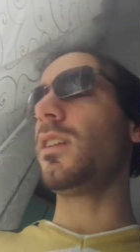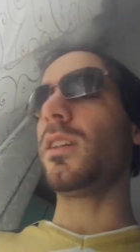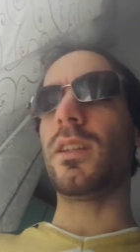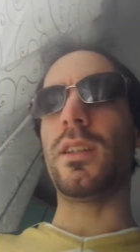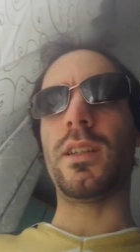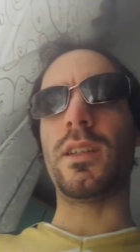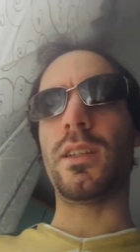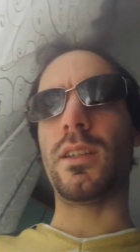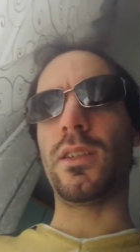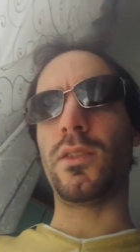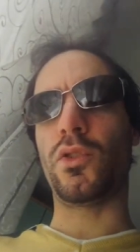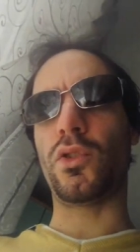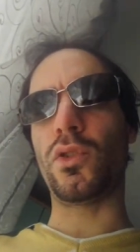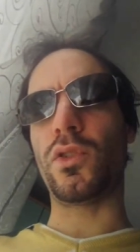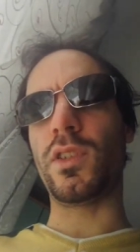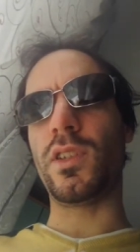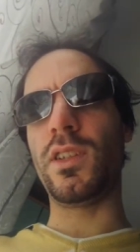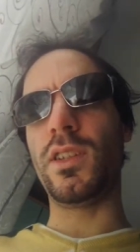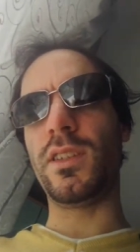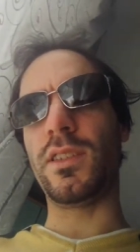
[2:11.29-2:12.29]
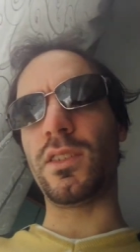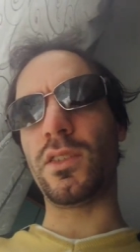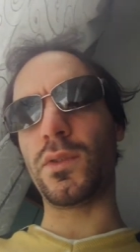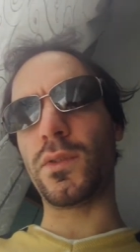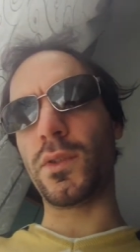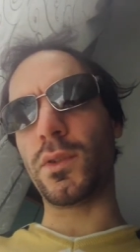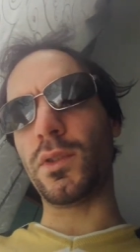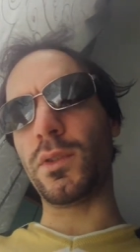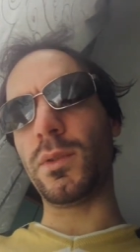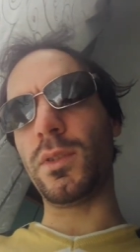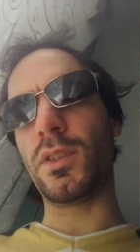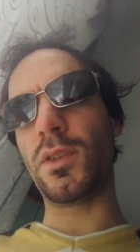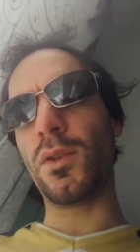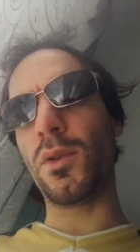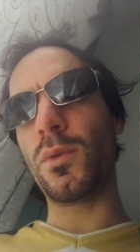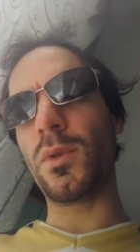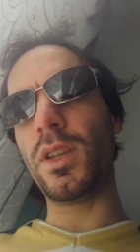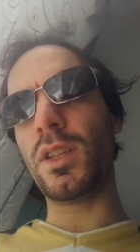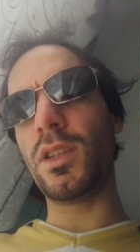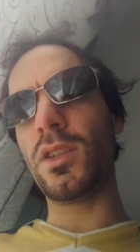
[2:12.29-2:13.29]
Uh, so se this is from the mythical
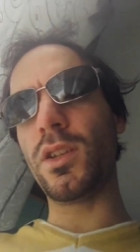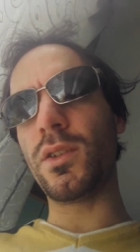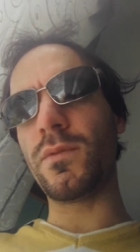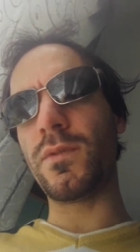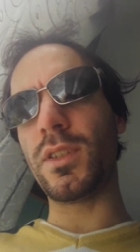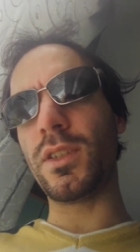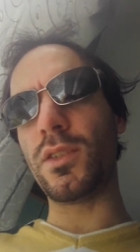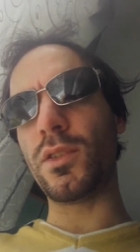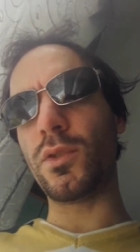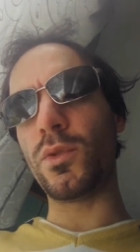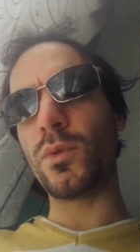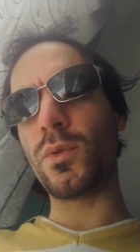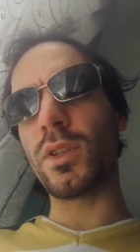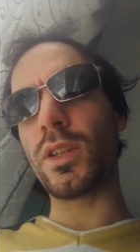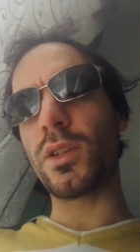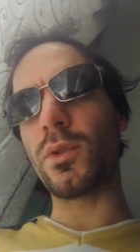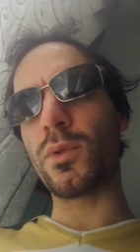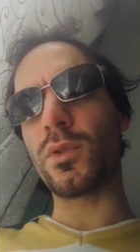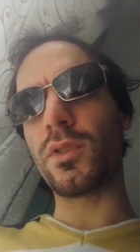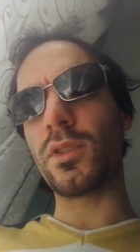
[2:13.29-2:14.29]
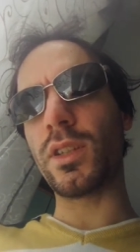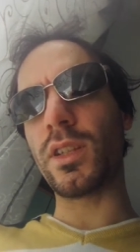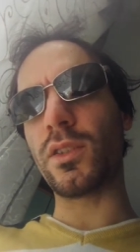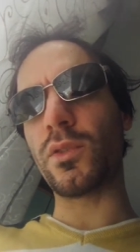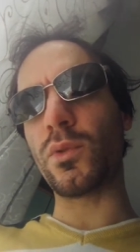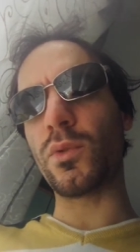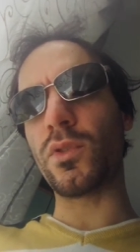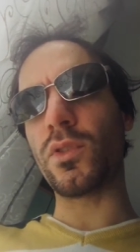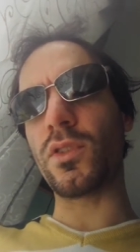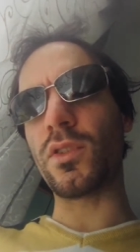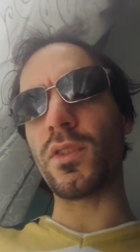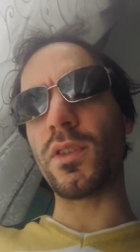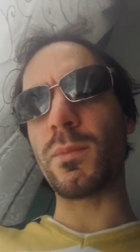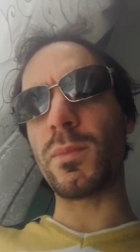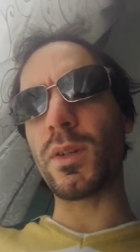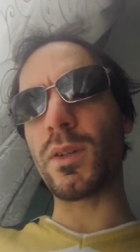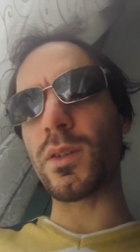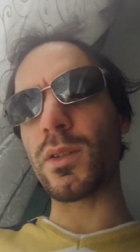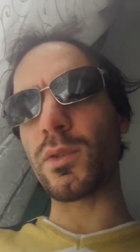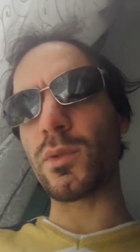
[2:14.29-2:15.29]
window, with the new Greek curtain since
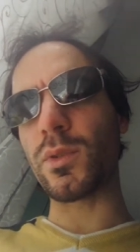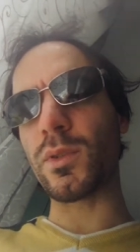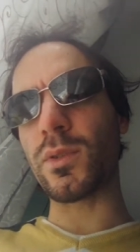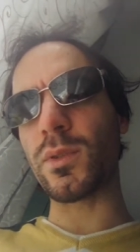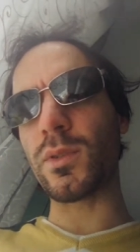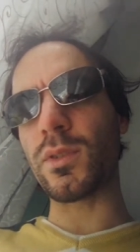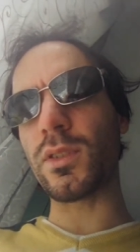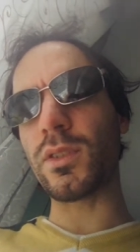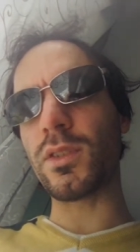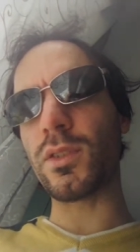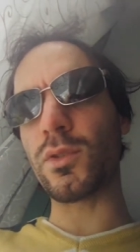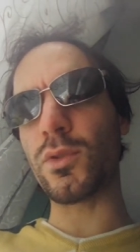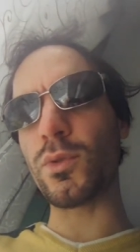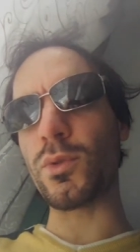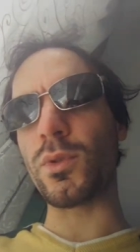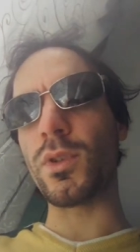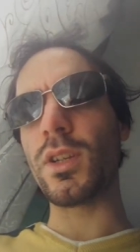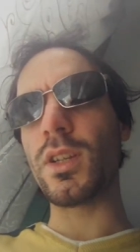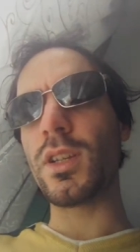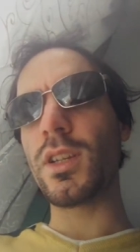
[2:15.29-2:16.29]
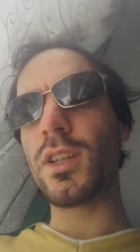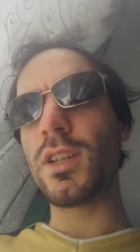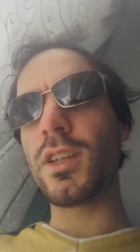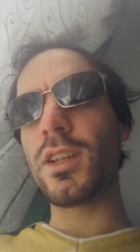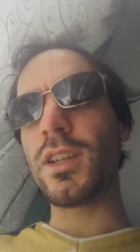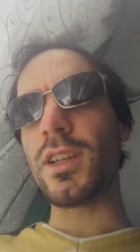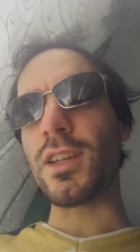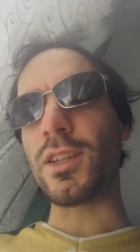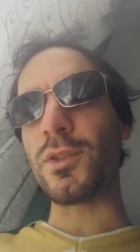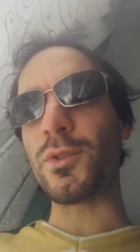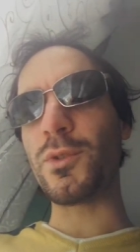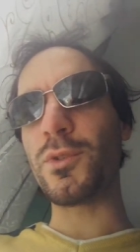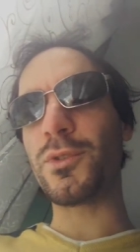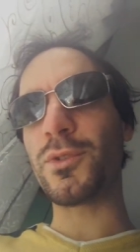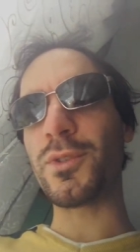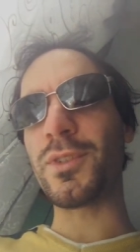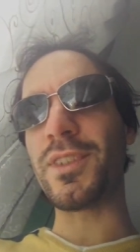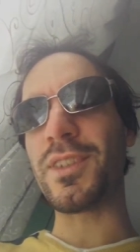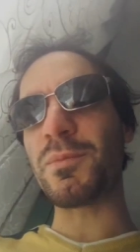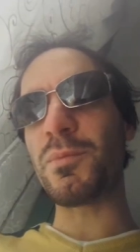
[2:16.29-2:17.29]
December twenty twenty-two, and
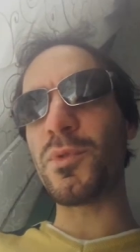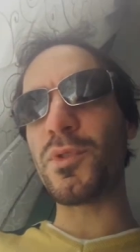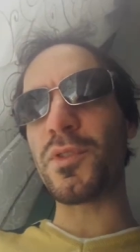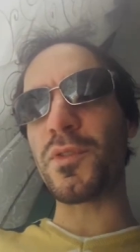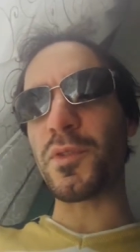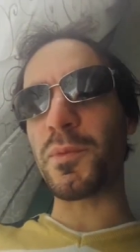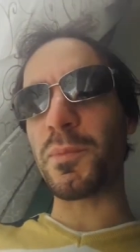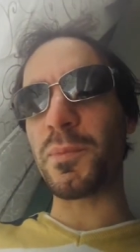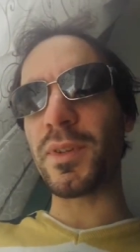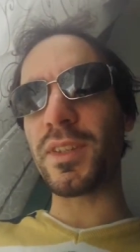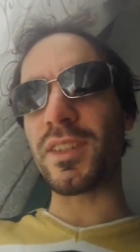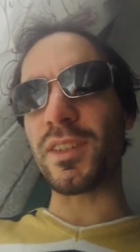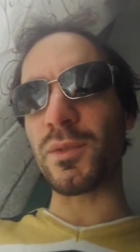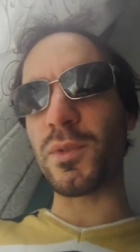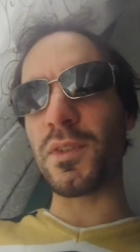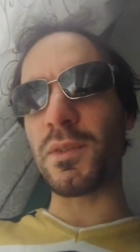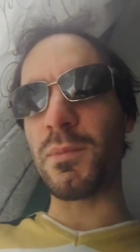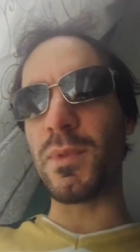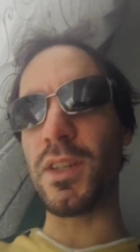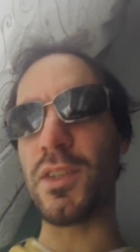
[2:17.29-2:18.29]
also this beautiful painted with